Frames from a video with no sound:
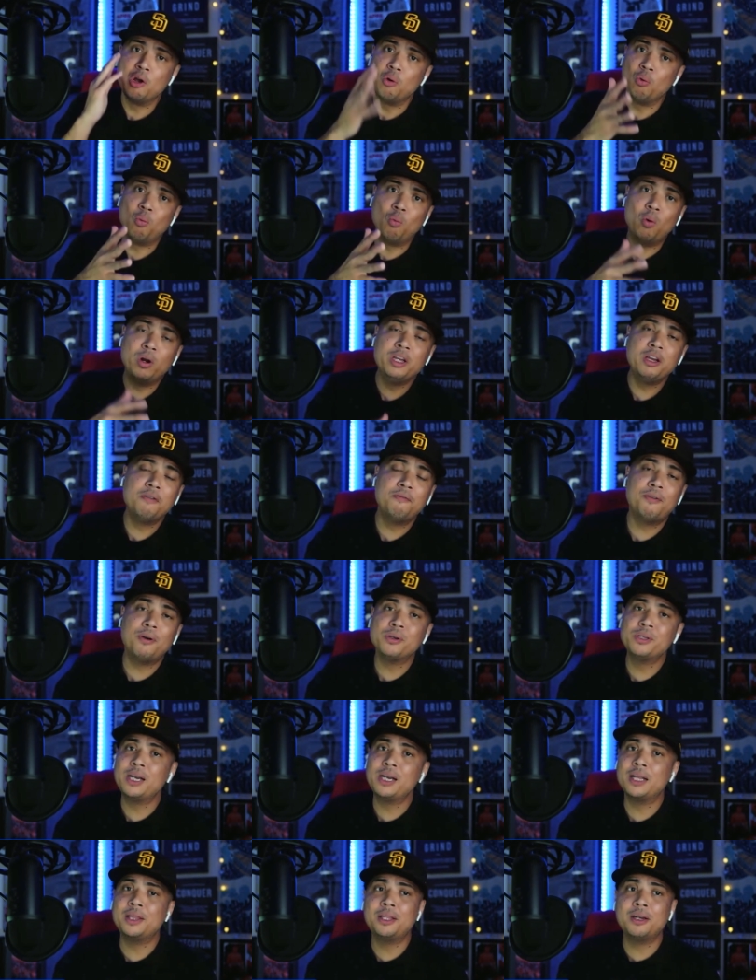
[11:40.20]
what do you folks
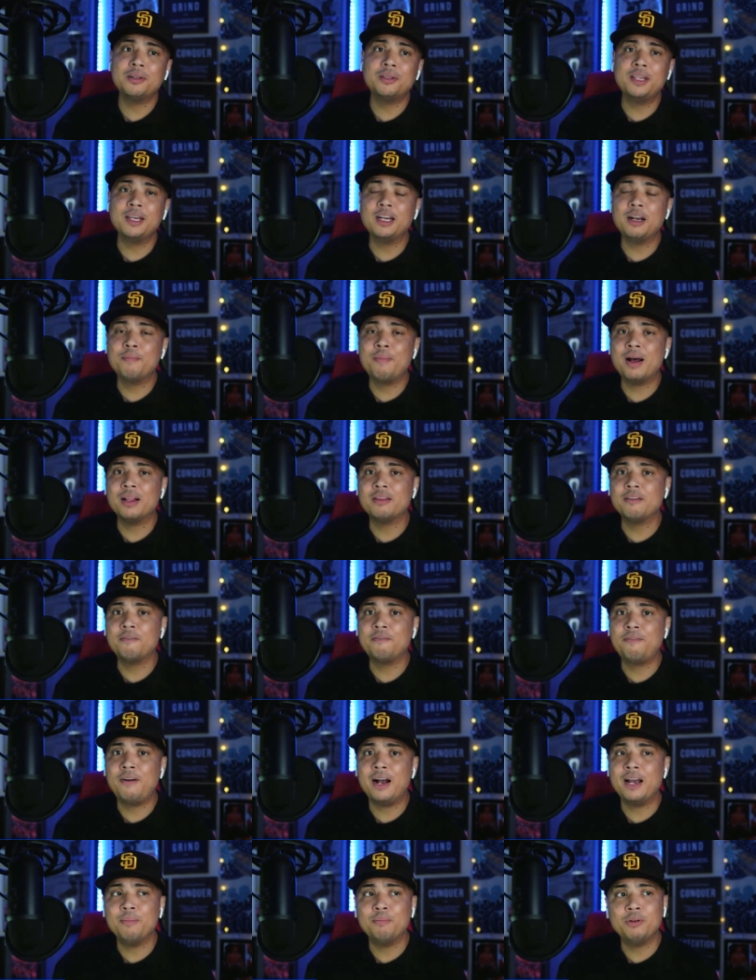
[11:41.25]
out there think about the
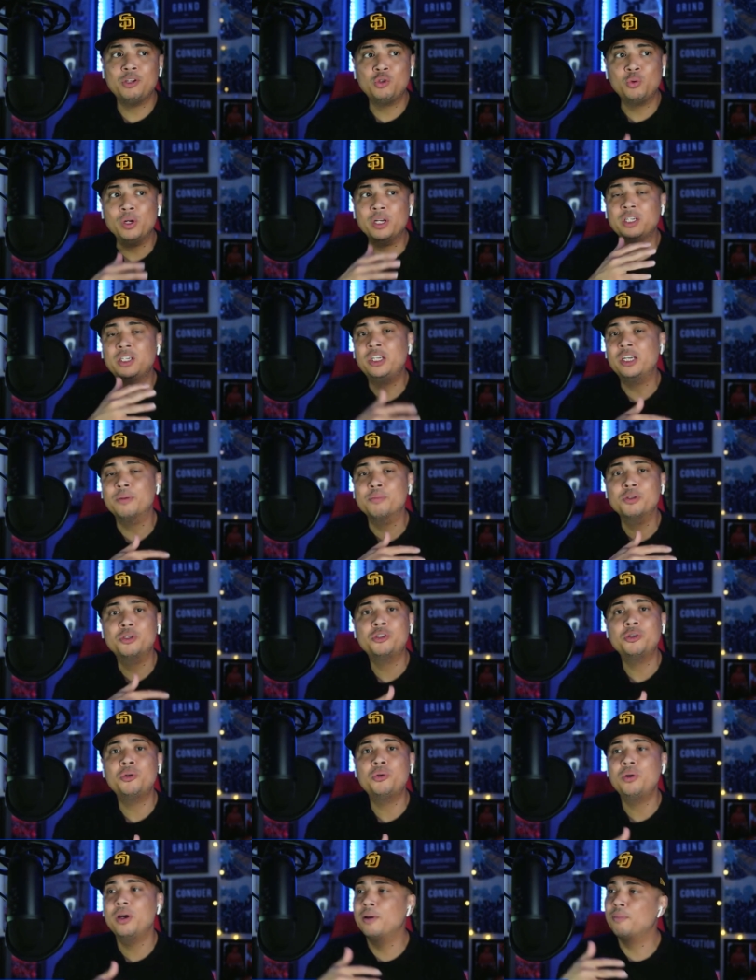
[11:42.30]
fight between Tim
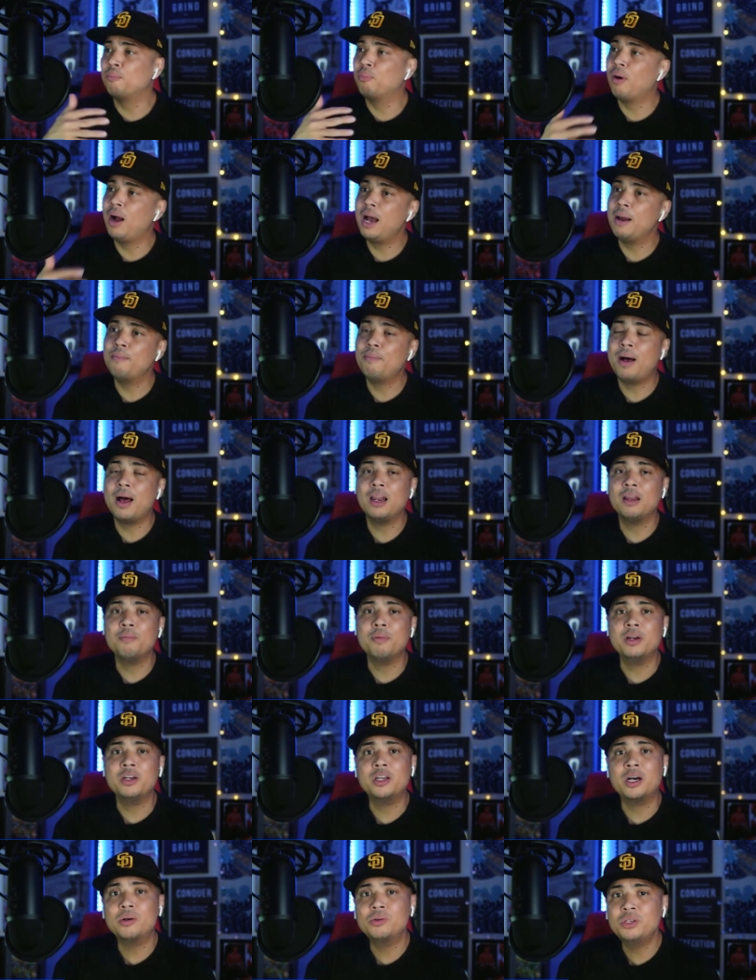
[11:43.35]
Tszyu and Brian Bala
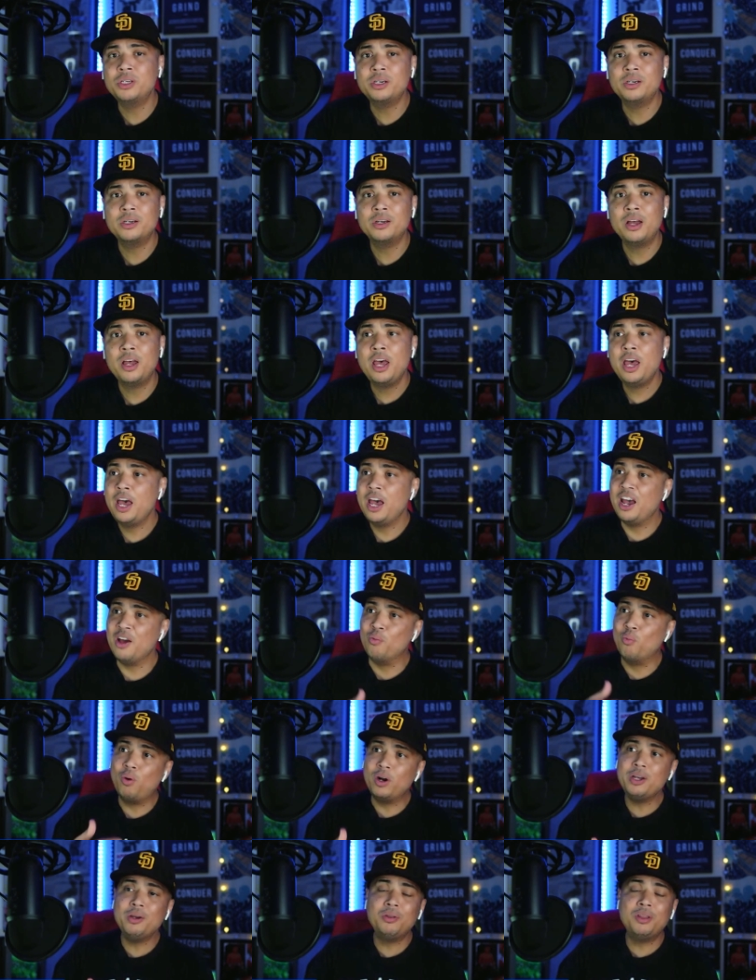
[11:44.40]
Mendoza? And
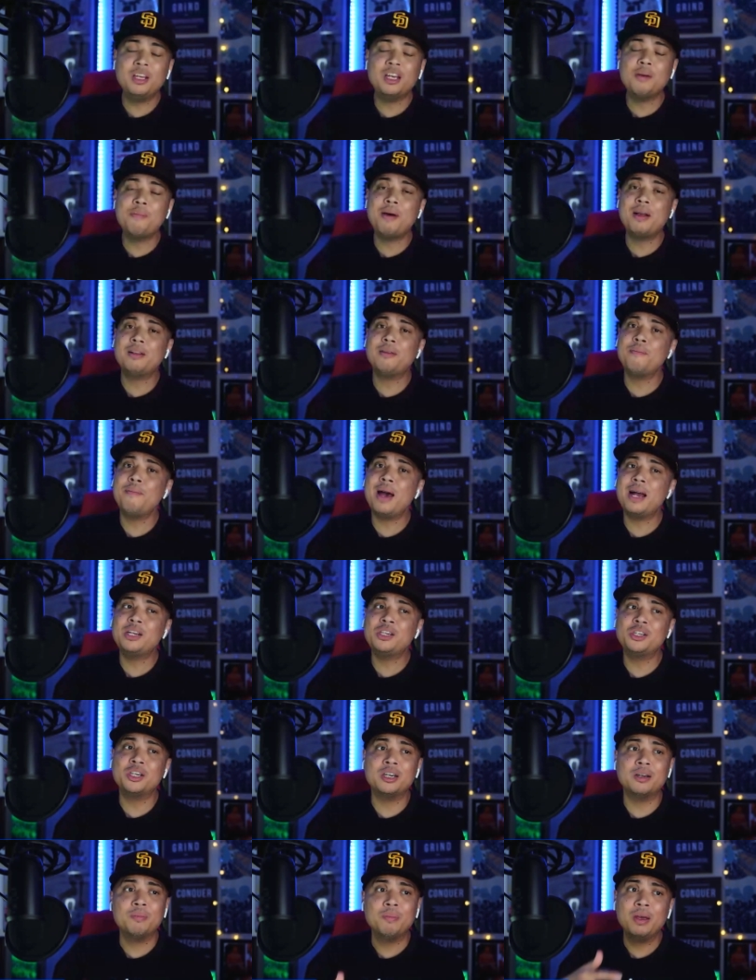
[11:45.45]
what do you think about the
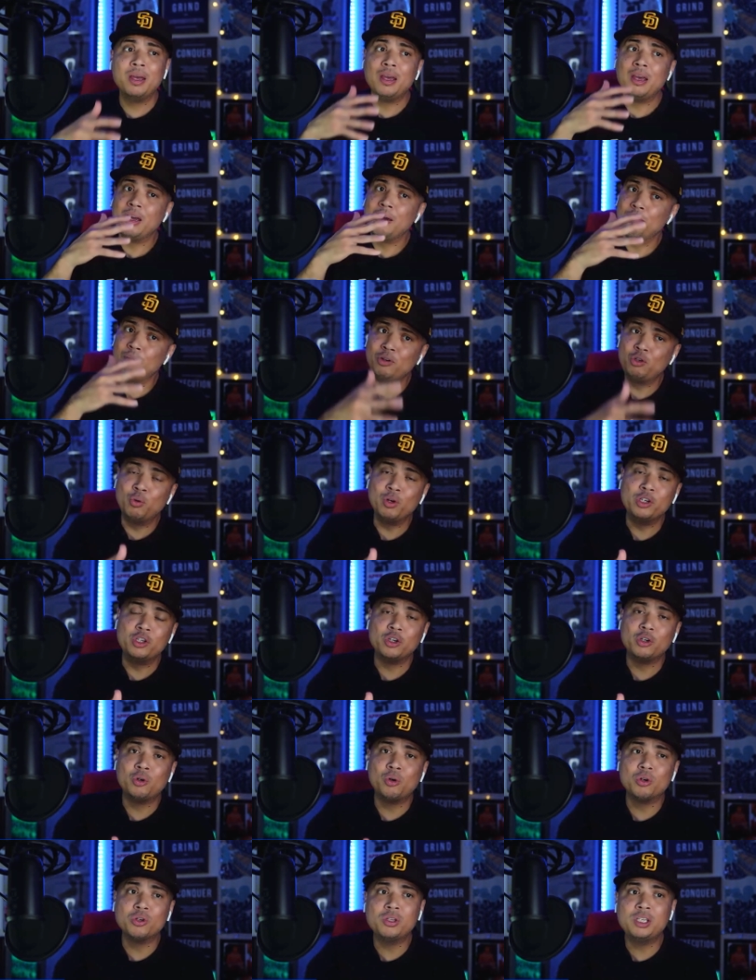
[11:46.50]
matchup between
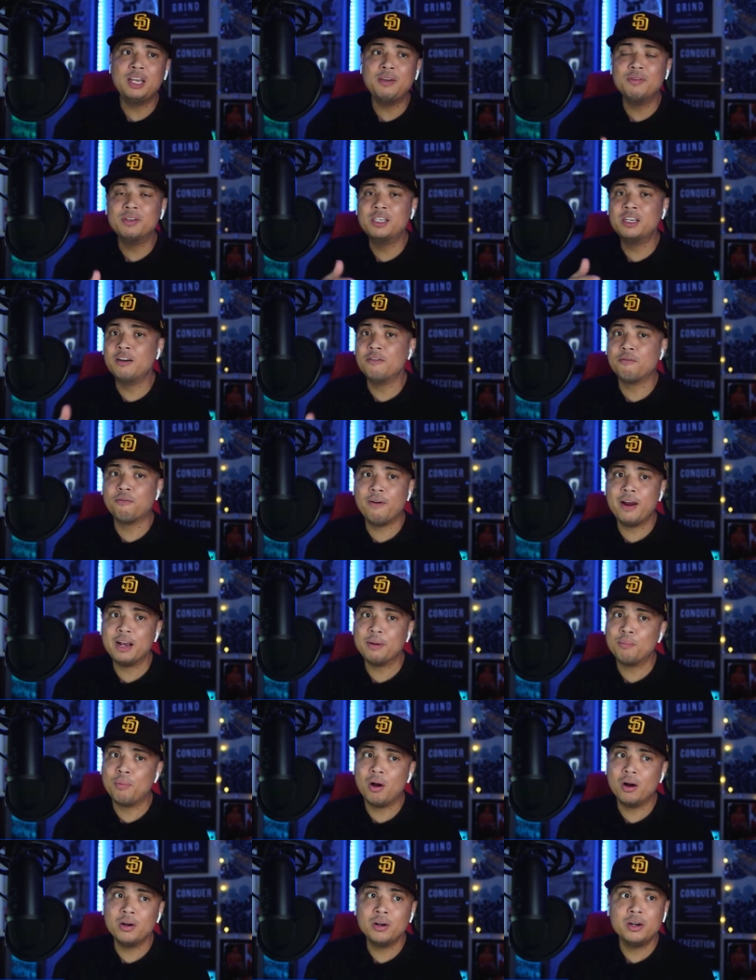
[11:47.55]
Shakur Stevenson and Frank
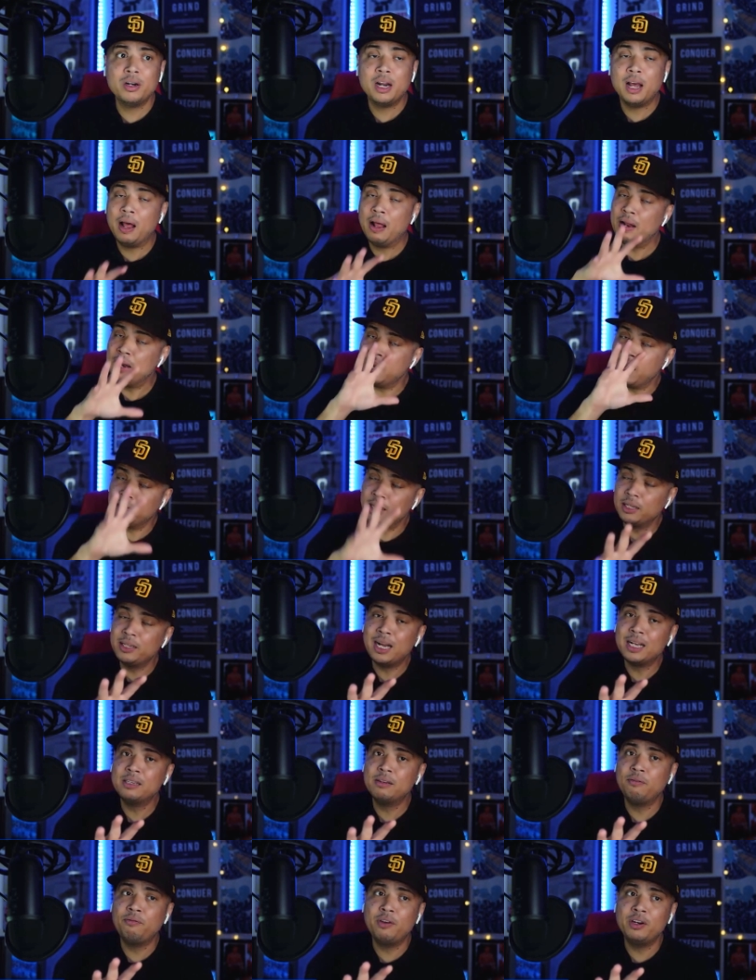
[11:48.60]
Martin? Not that
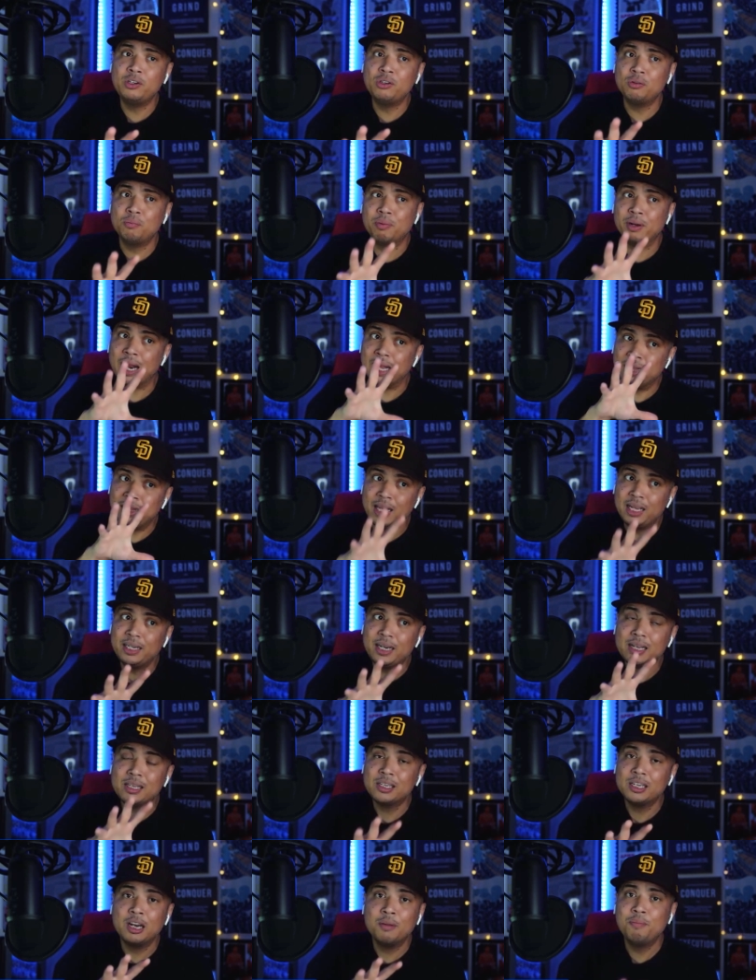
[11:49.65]
that's official, but I think that's
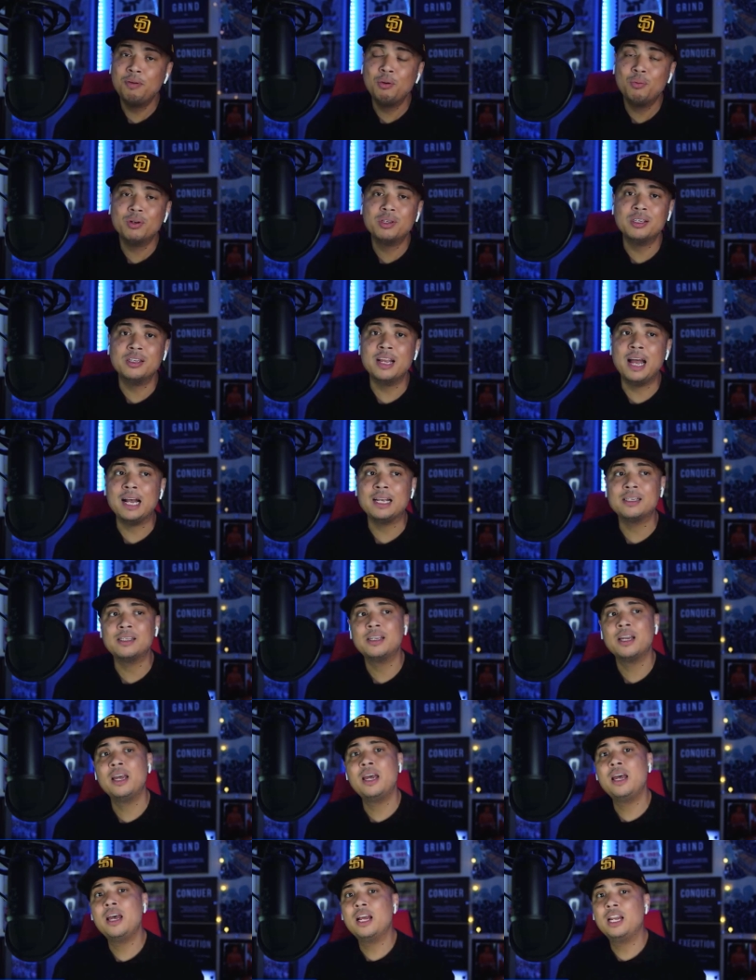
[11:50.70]
going to be what's next.
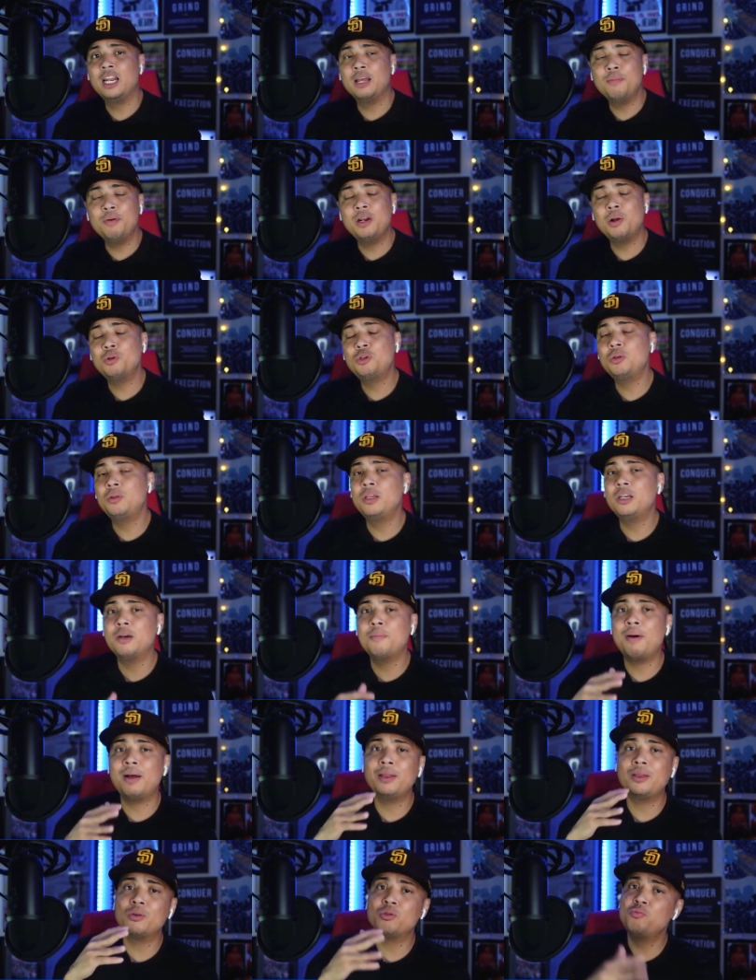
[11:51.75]
Let me know what you think
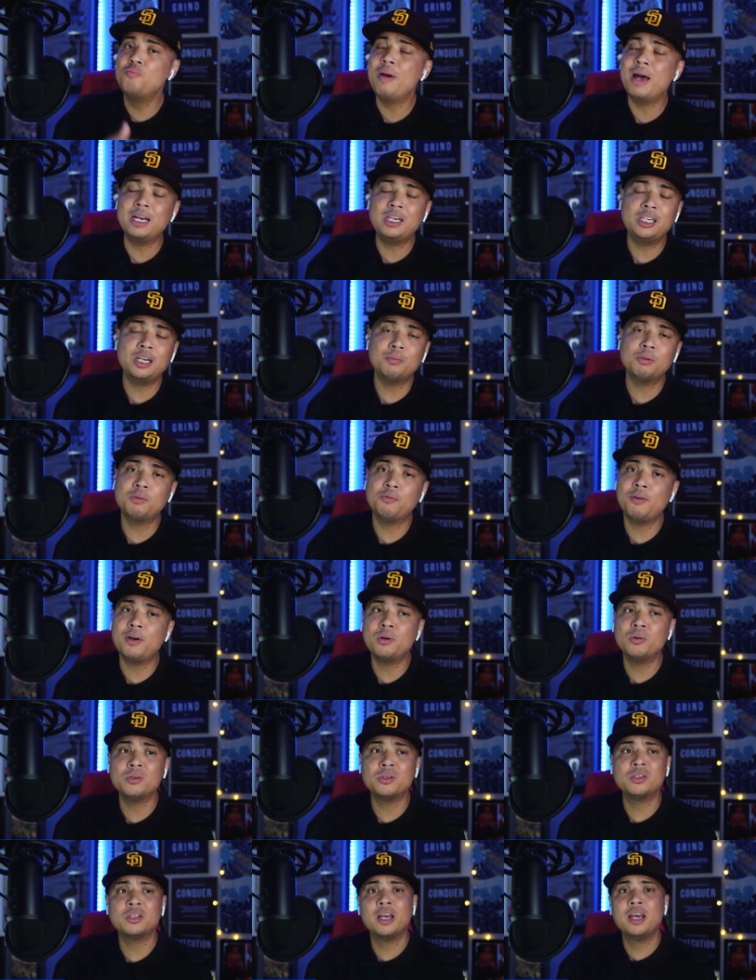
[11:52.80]
about those matchups,
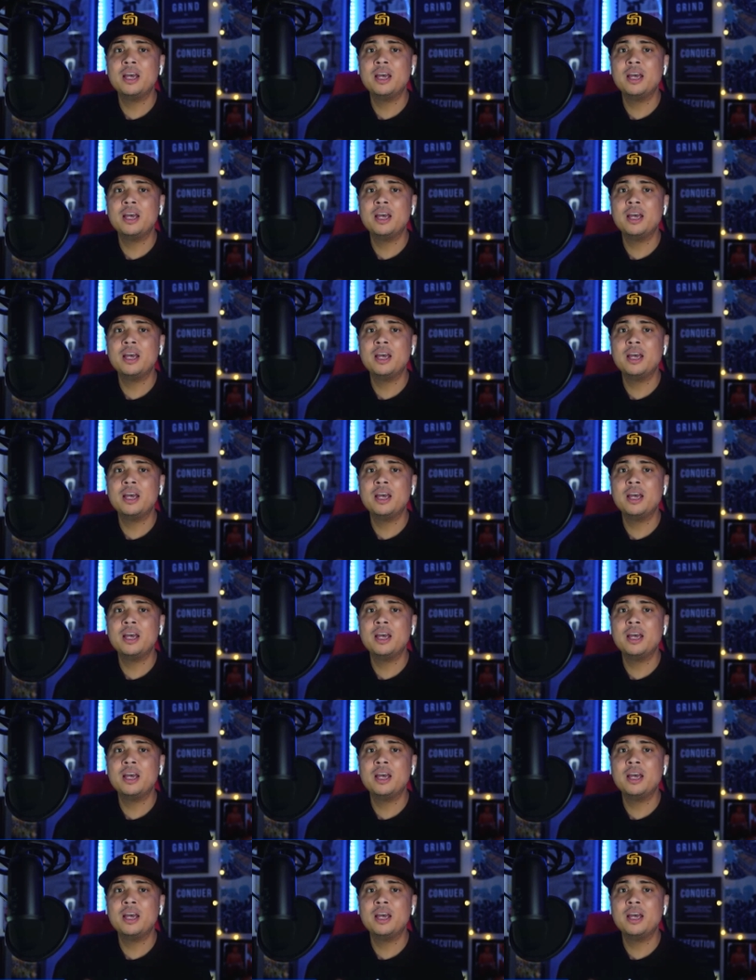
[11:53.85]
folks.